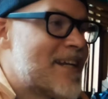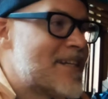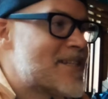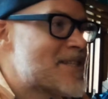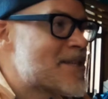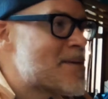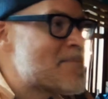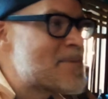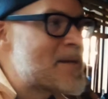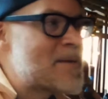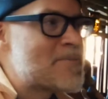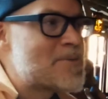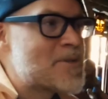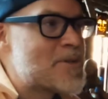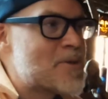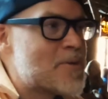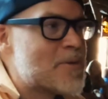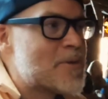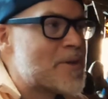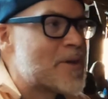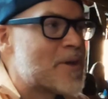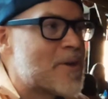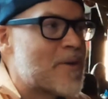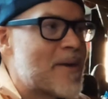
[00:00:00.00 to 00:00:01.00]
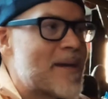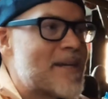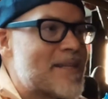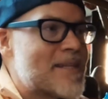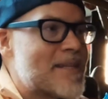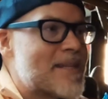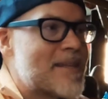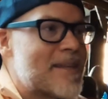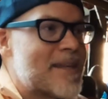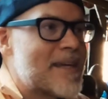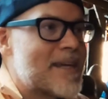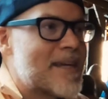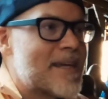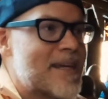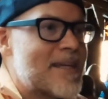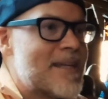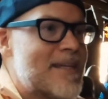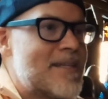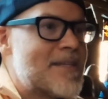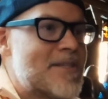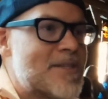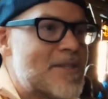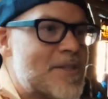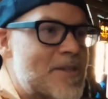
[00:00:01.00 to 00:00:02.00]
And it's sometimes doing the crazy thing
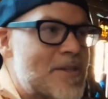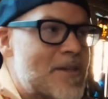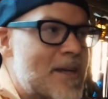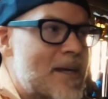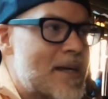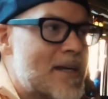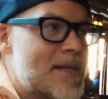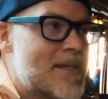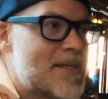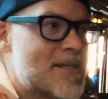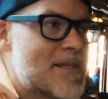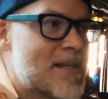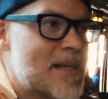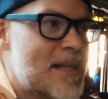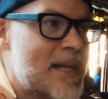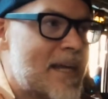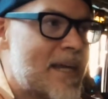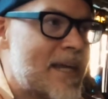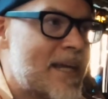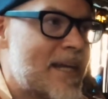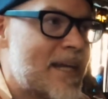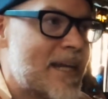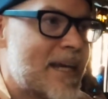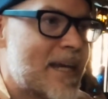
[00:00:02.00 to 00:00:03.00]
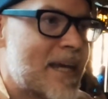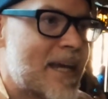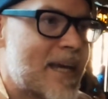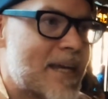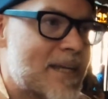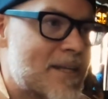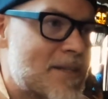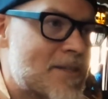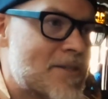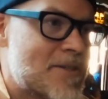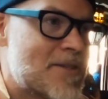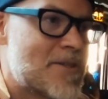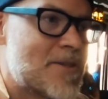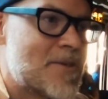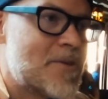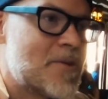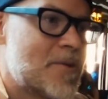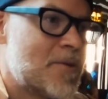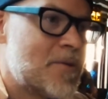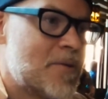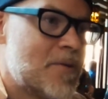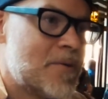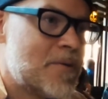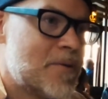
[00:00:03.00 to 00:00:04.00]
is is leaning
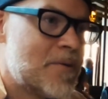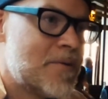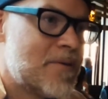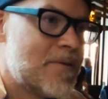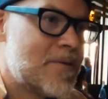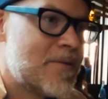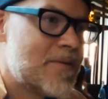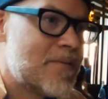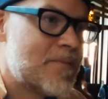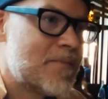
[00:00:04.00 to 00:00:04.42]
into